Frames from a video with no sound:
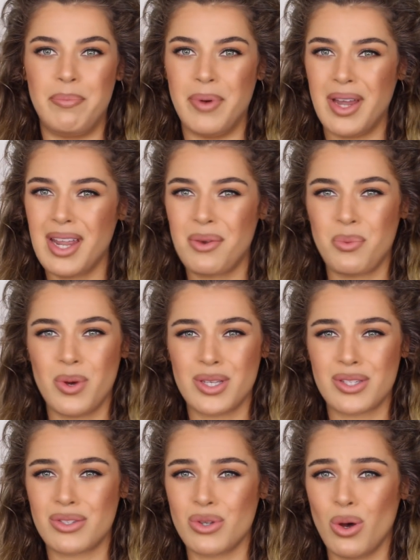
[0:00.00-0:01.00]
but it
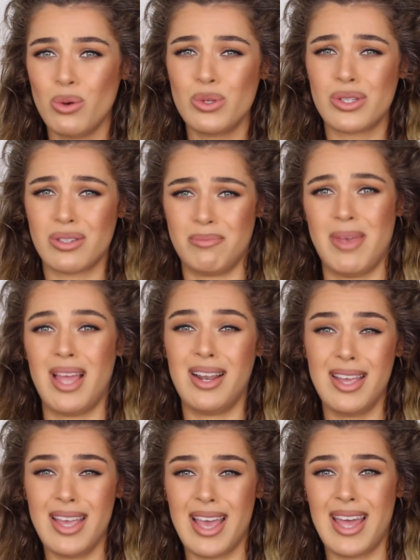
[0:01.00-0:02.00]
was so
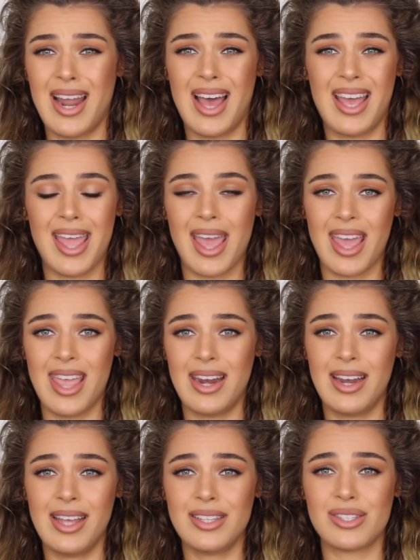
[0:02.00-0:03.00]
smelly and I
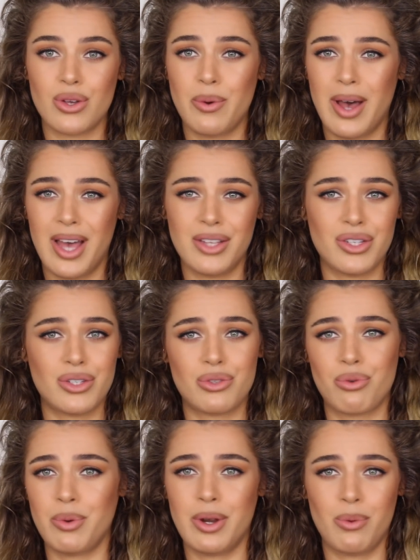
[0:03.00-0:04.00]
hated it so I just
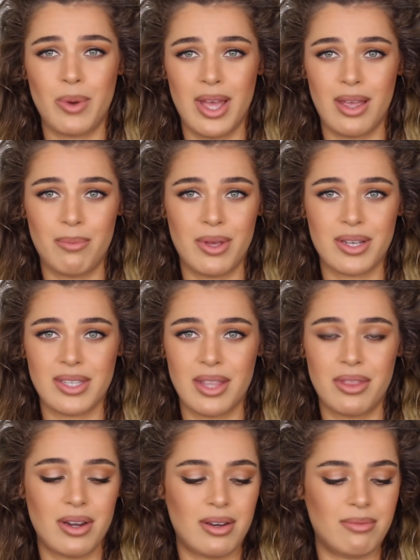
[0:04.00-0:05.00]
threw it away because I
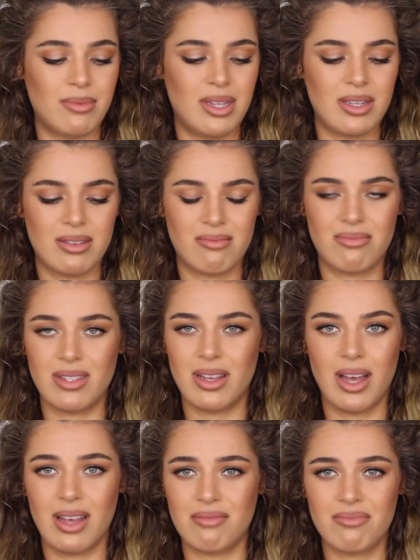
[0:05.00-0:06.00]
thought
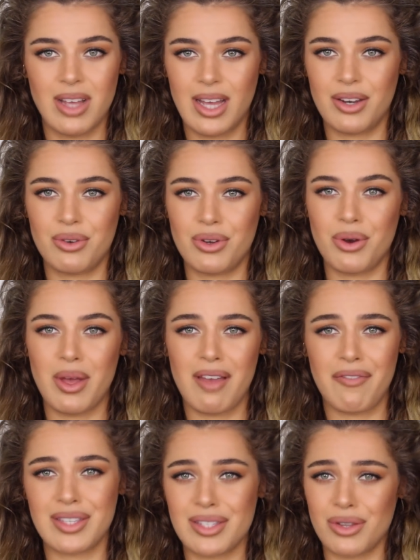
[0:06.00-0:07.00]
I don't know
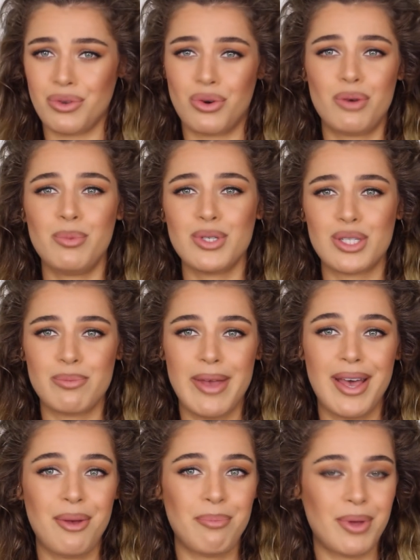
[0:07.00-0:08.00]
if it's the normal
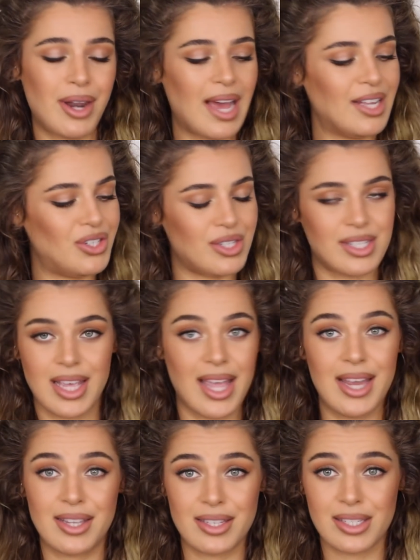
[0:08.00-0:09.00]
smell but I just
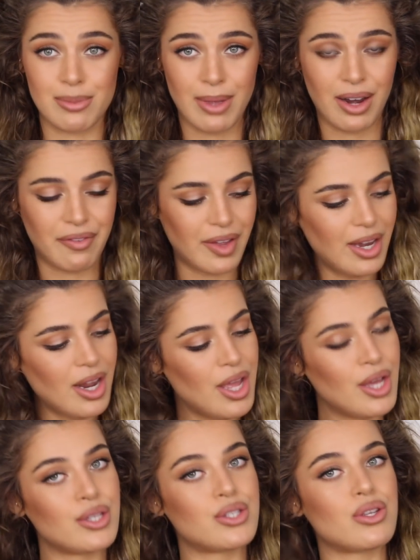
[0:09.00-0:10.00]
hated the smell of it
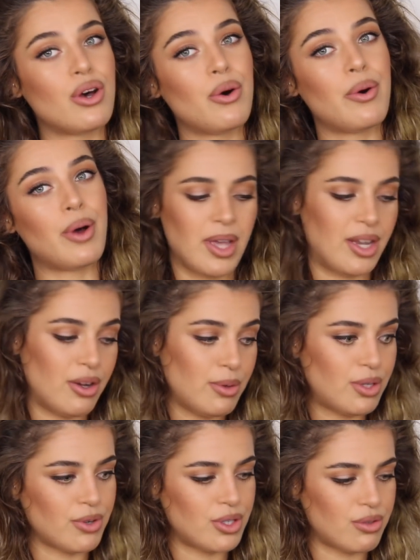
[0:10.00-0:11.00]
so I know
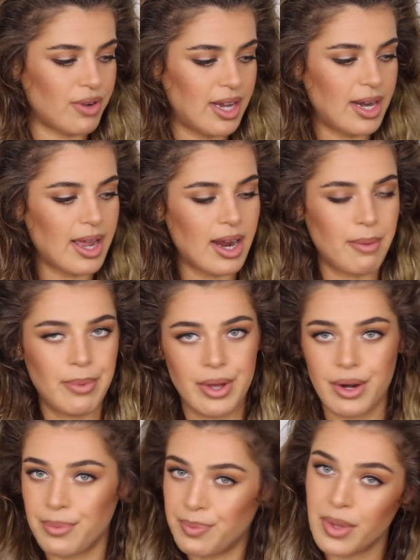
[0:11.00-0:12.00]
it's for straight hair
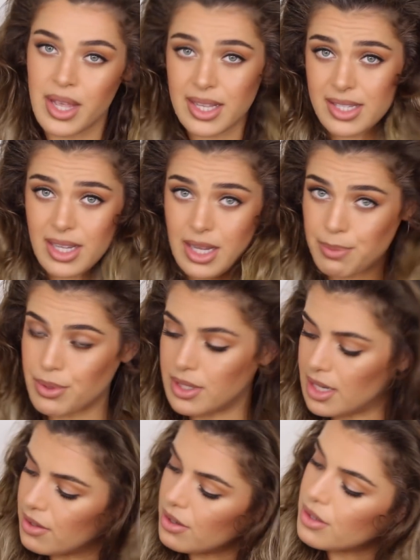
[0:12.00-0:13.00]
but it's a heat
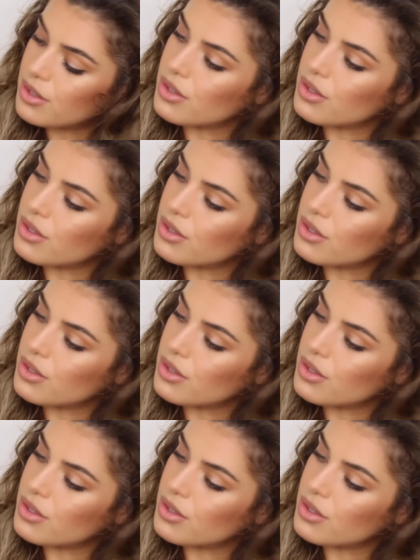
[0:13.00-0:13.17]
protector